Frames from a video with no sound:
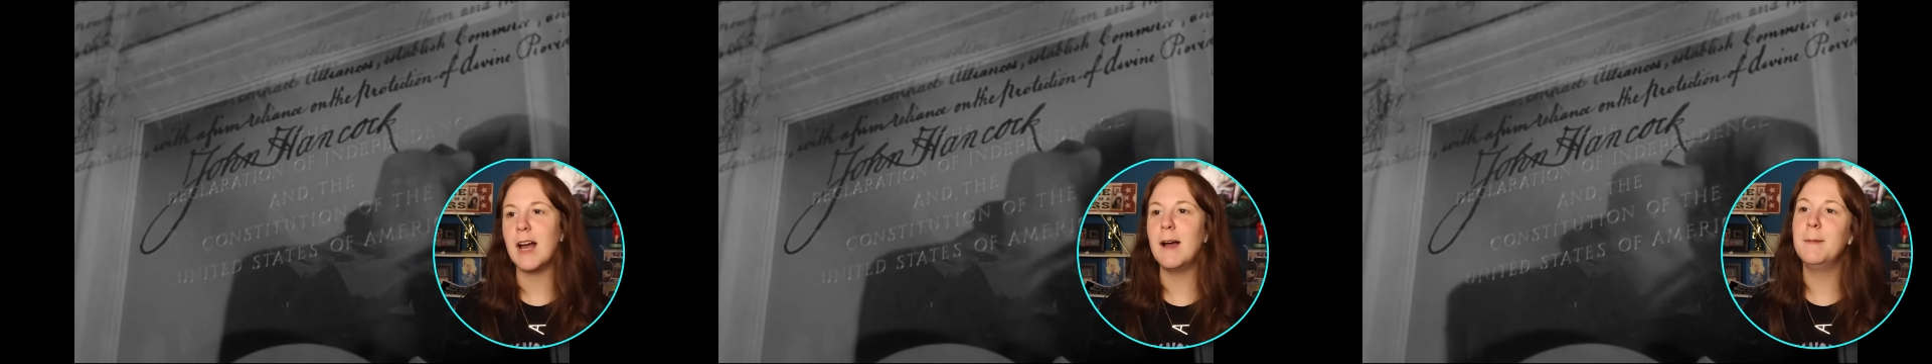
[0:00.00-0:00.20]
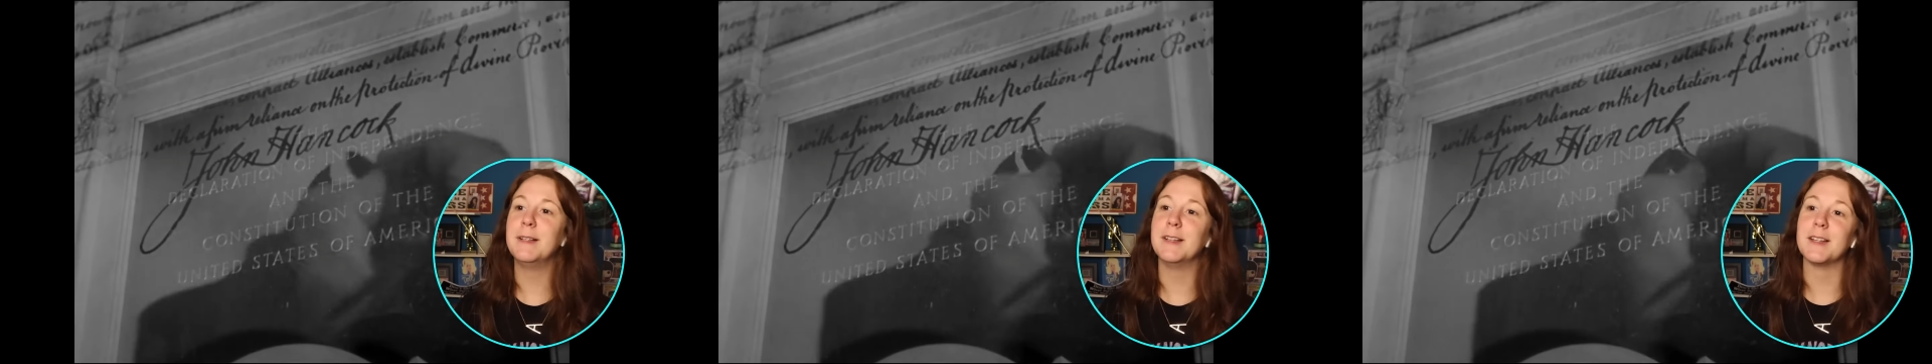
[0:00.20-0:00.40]

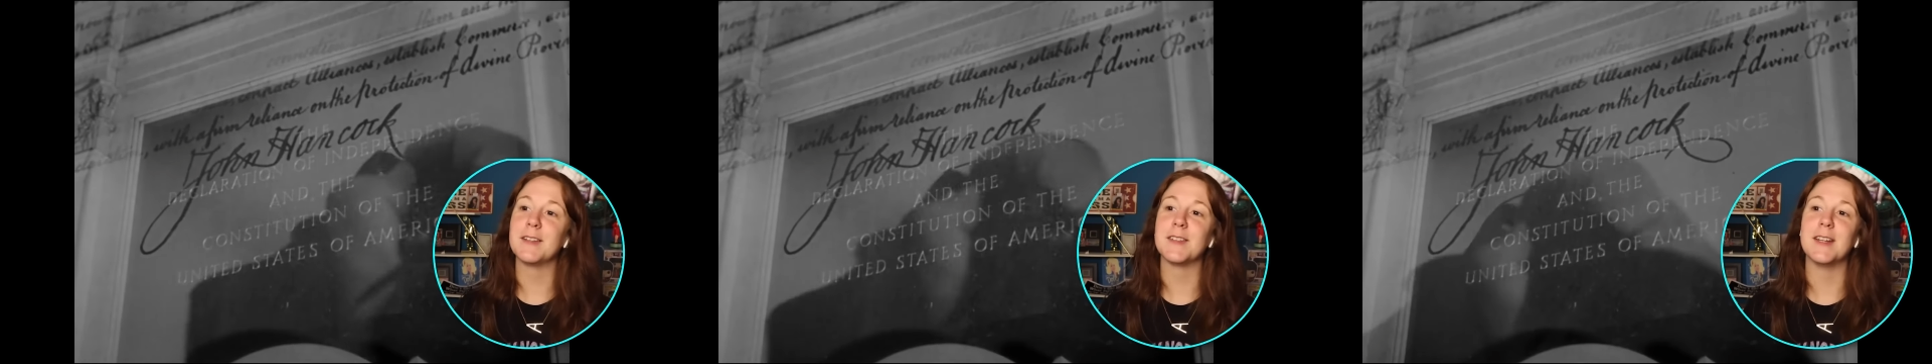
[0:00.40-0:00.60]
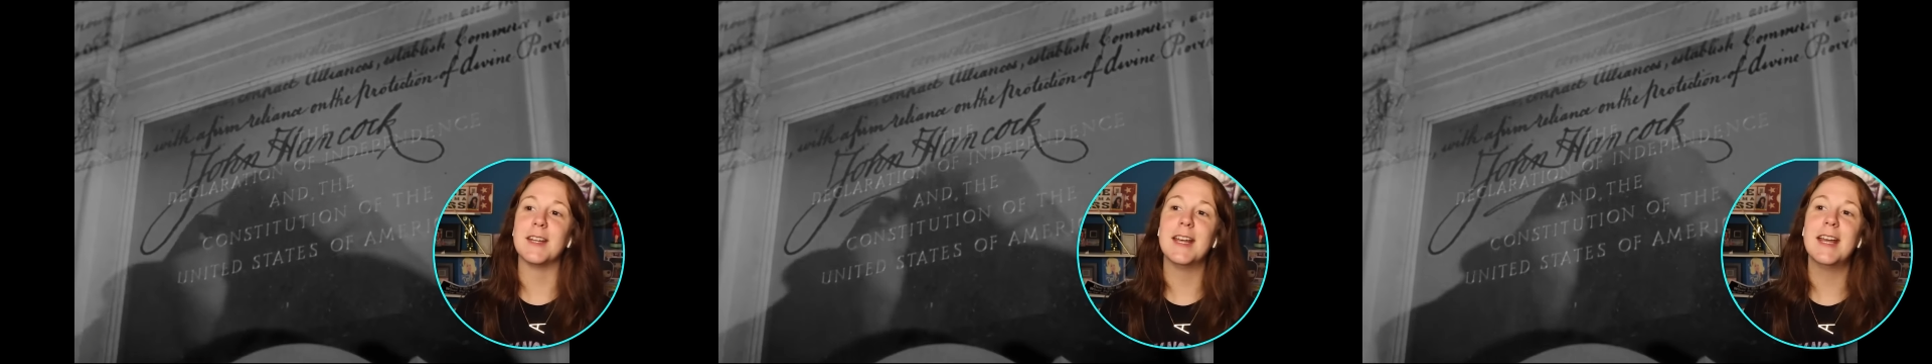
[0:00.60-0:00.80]
I mean,
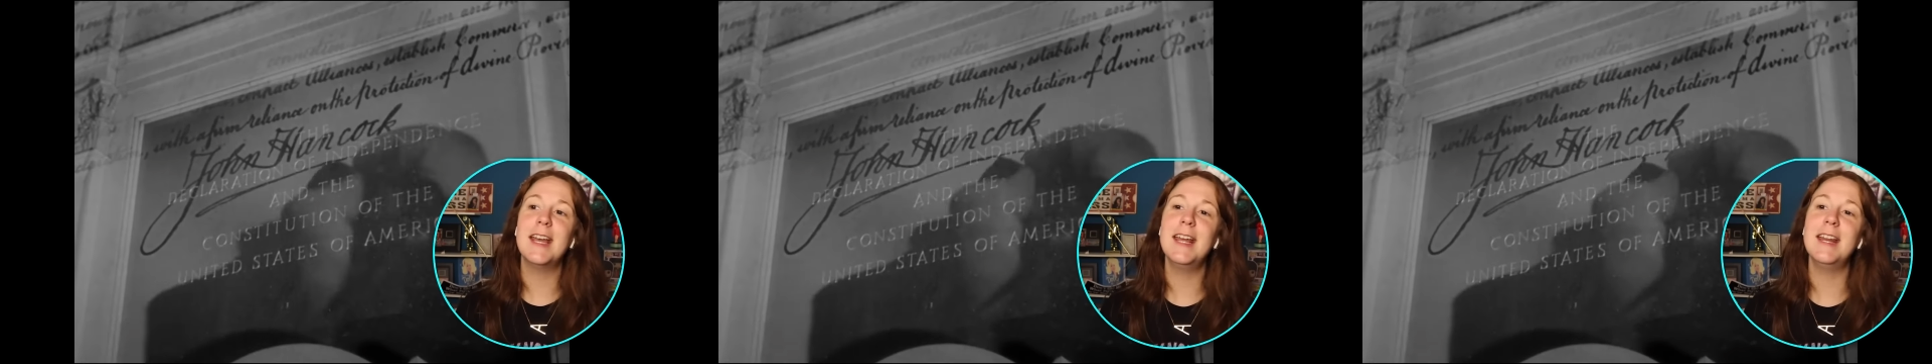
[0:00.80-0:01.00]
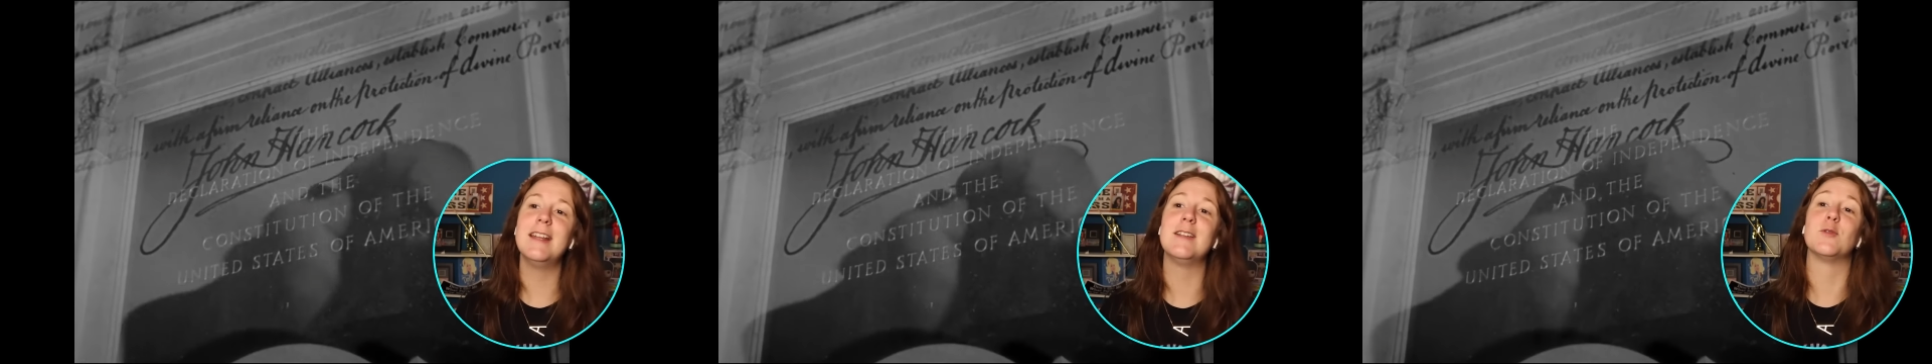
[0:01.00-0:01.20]
listen,
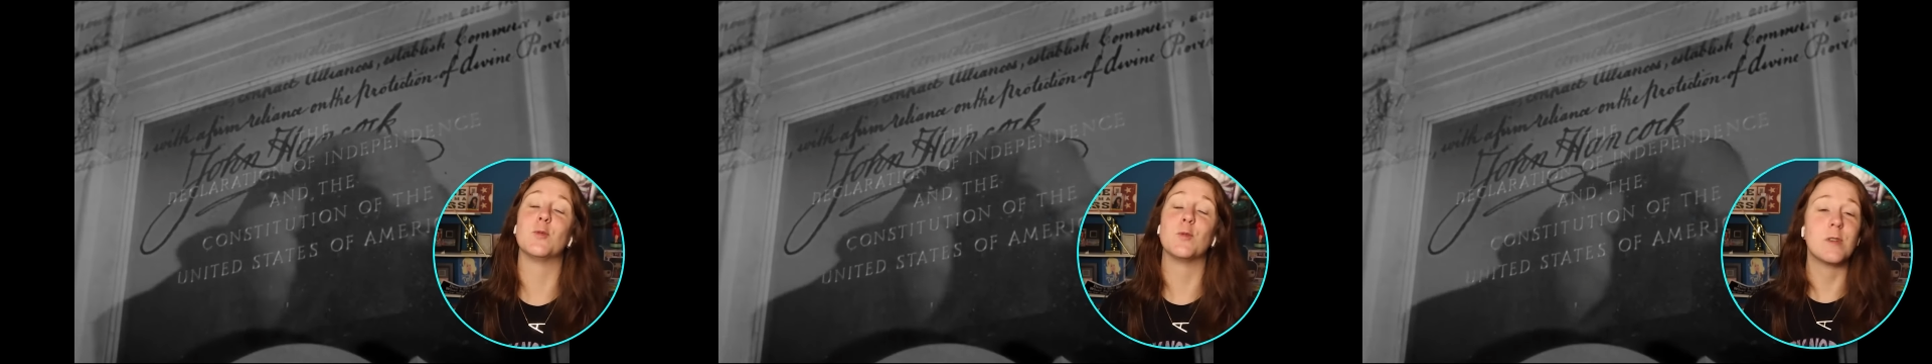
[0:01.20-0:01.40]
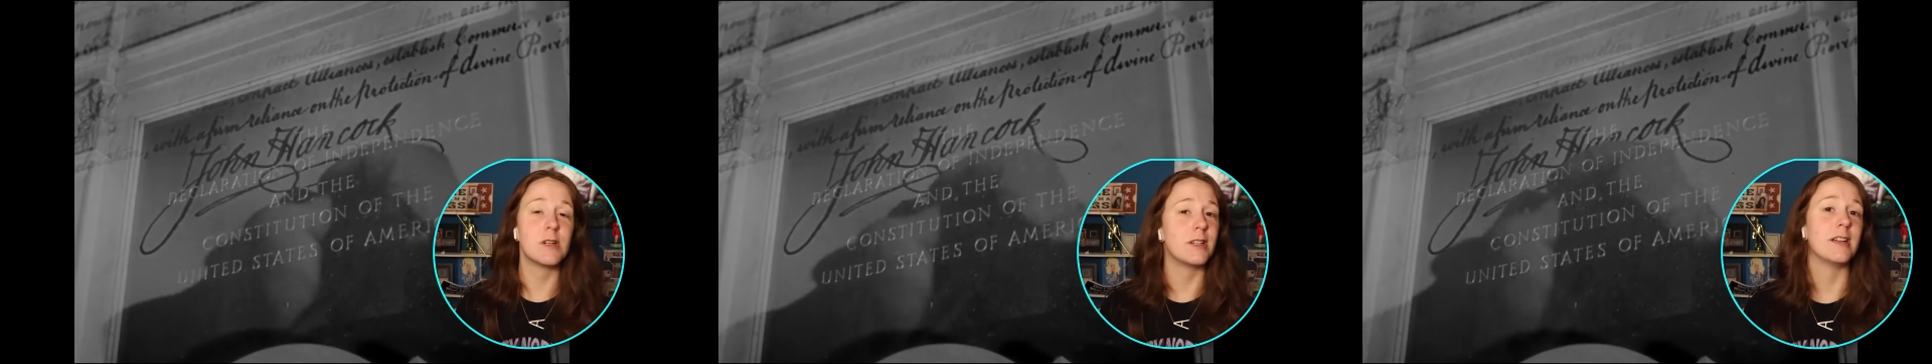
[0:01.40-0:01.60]
it is
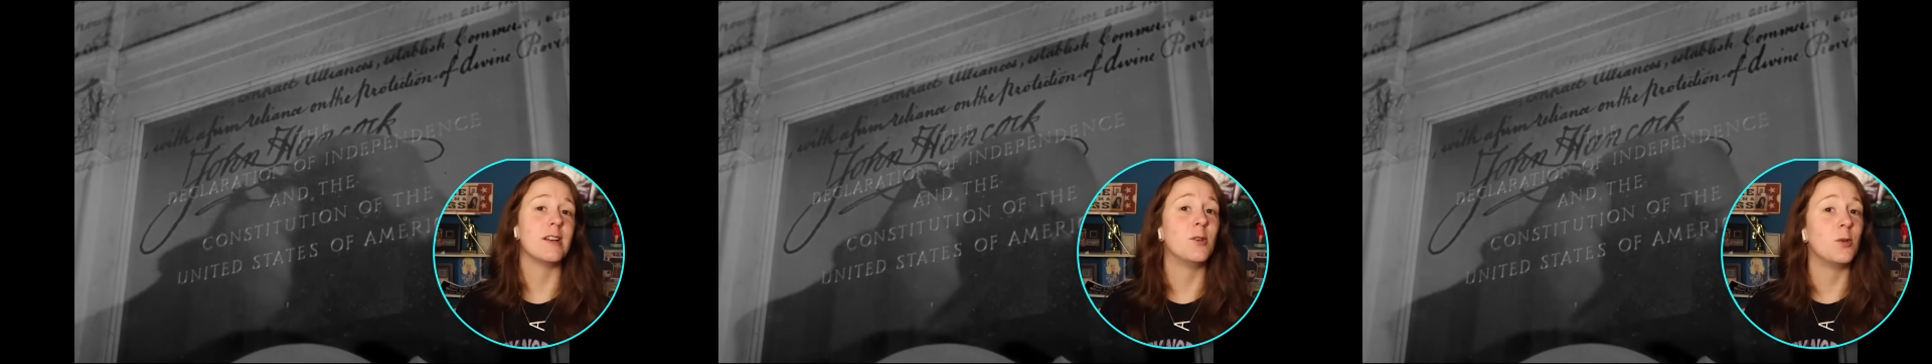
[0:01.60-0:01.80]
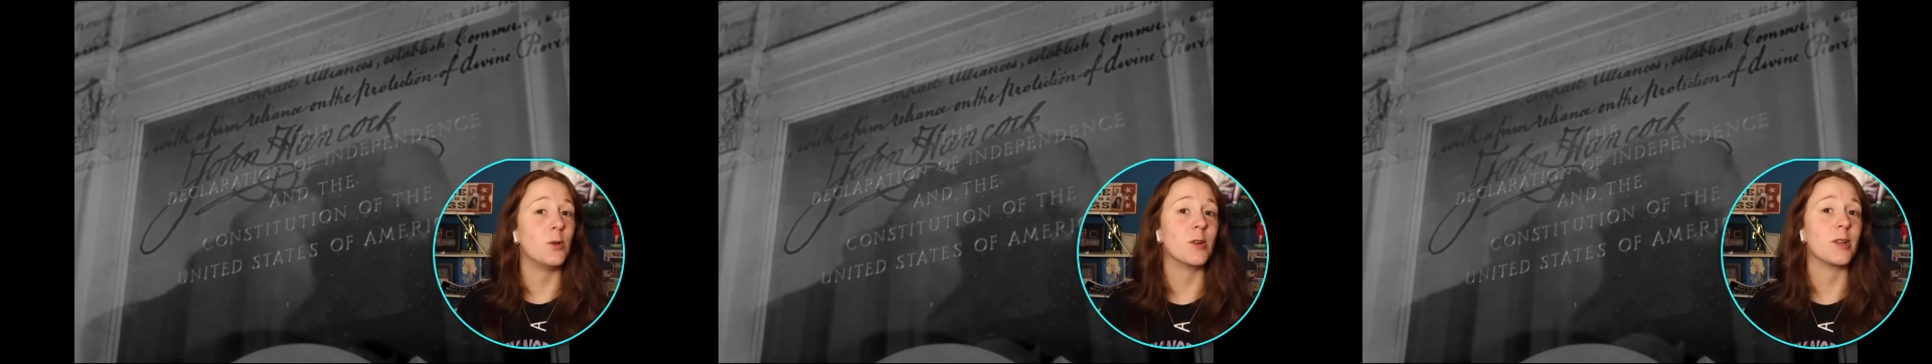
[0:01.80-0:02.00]
really
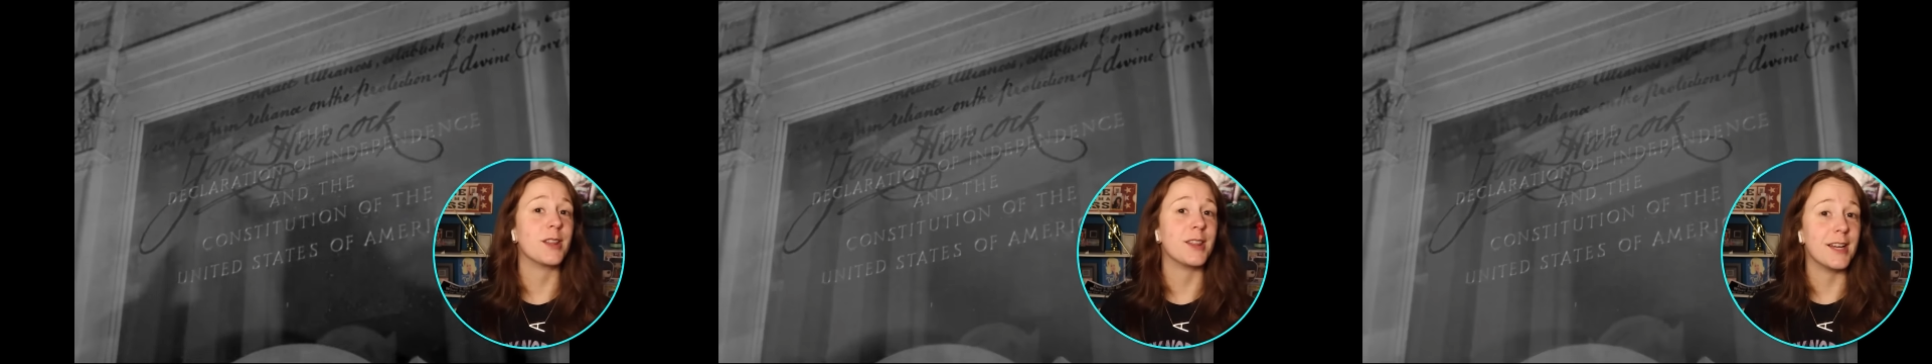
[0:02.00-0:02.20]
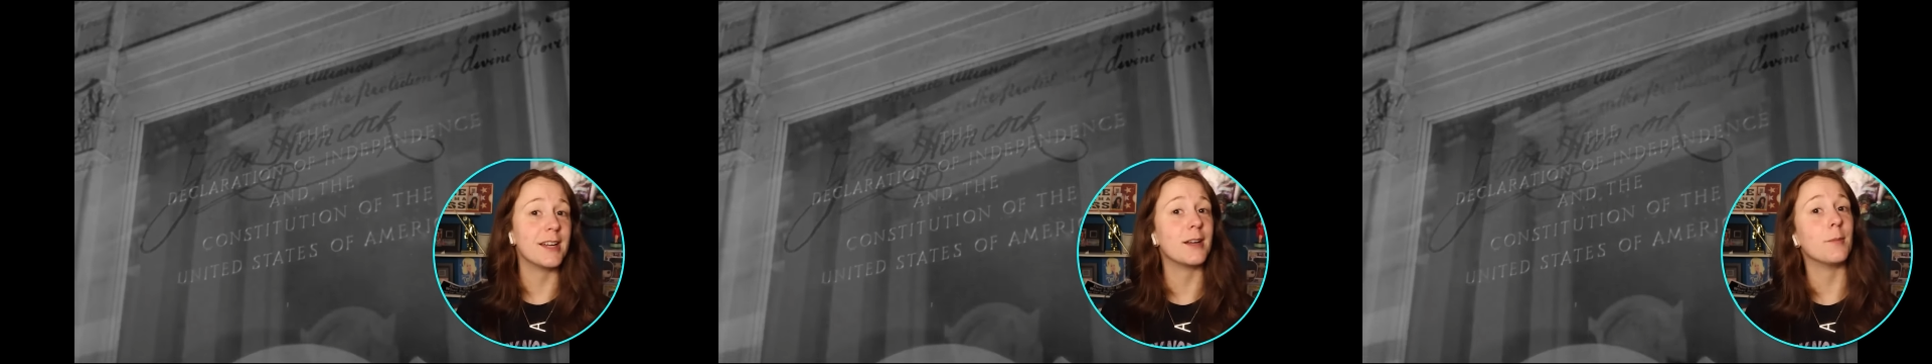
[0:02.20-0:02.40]
cool to
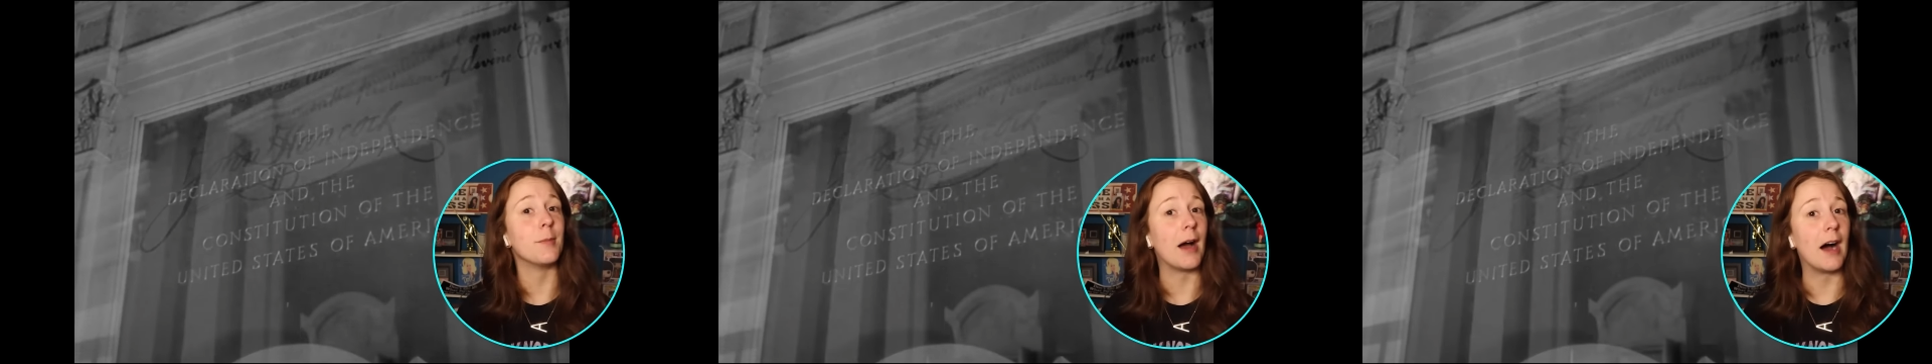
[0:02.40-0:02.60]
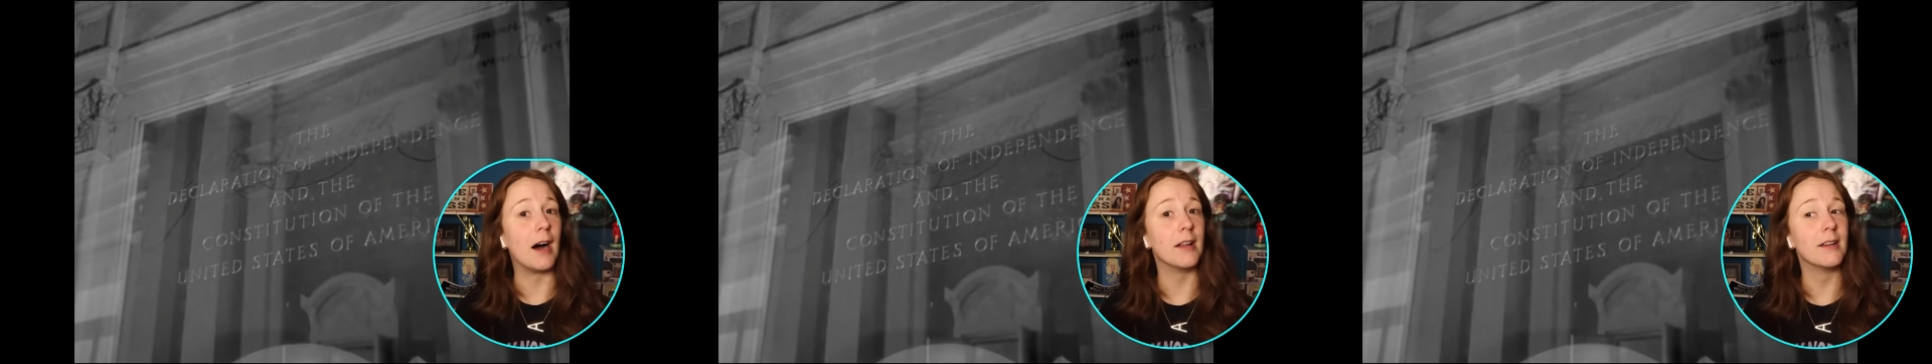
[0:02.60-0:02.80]
think
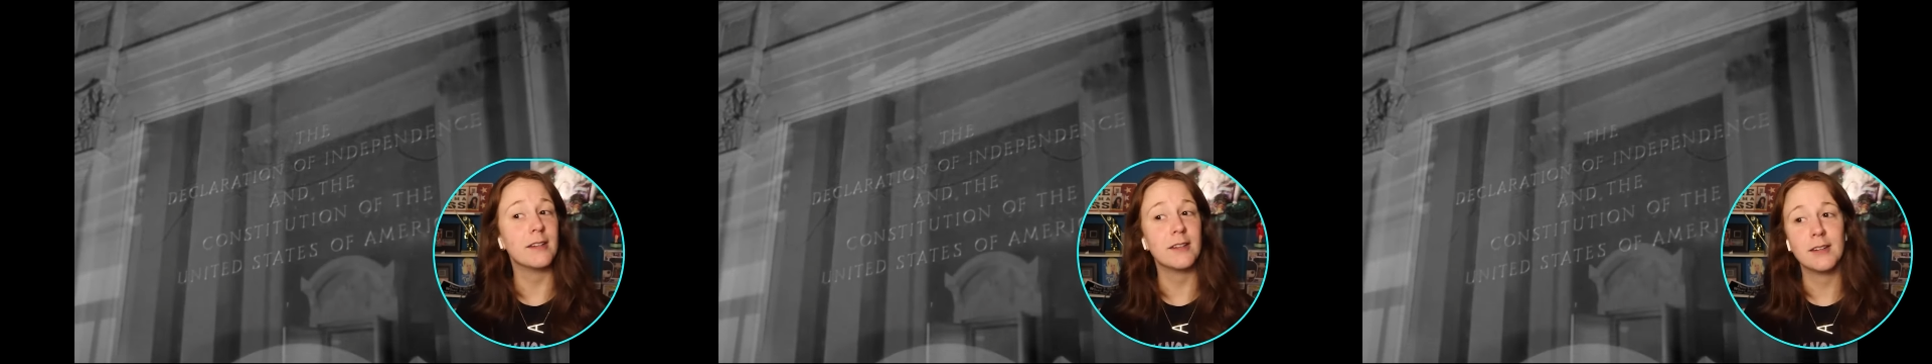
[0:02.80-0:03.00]
about.